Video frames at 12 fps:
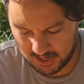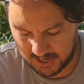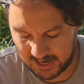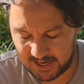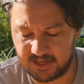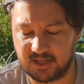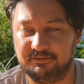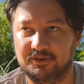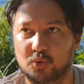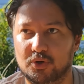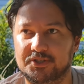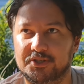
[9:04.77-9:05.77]
And if
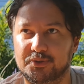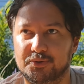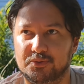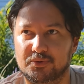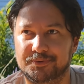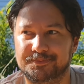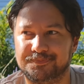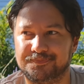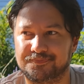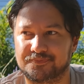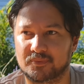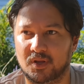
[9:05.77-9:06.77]
you were to,
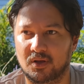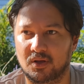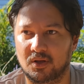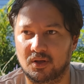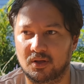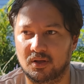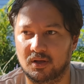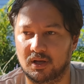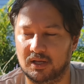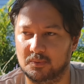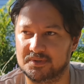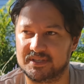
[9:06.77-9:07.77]

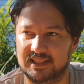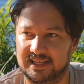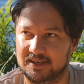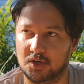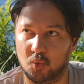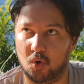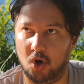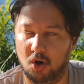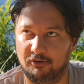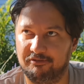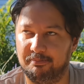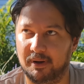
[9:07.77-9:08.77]
I don't want to say let it go
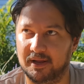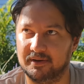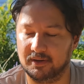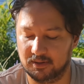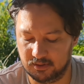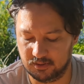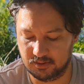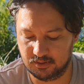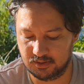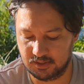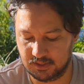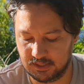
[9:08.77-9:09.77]
off, but
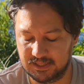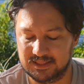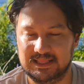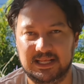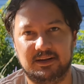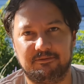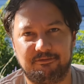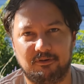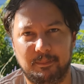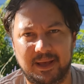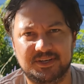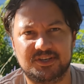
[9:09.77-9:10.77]
let it
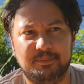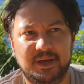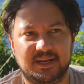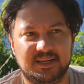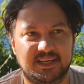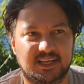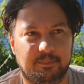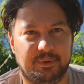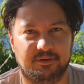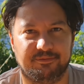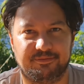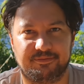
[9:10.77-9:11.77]
ferment a bit and get a
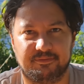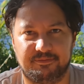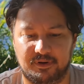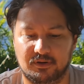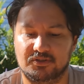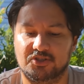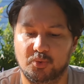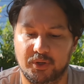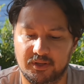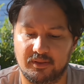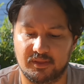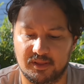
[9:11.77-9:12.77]
bit of funk to
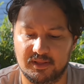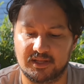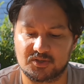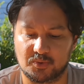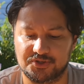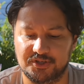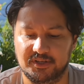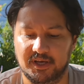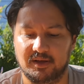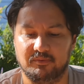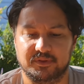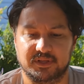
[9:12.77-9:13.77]
it, then that's what you'd
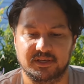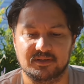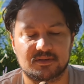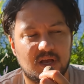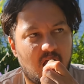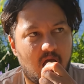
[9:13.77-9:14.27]
get with these.